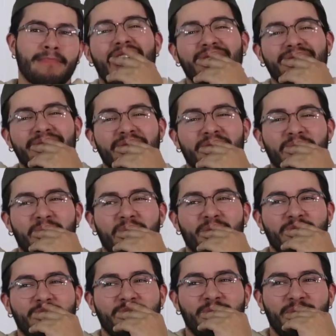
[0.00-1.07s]
I'll say the
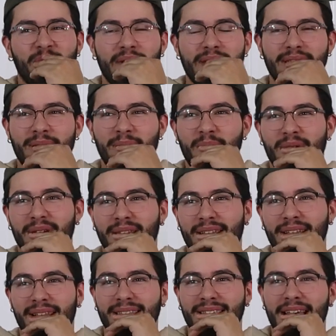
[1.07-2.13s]
most recent one
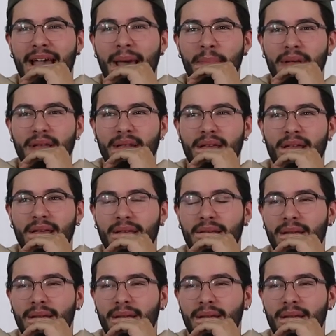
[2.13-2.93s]
that's happened,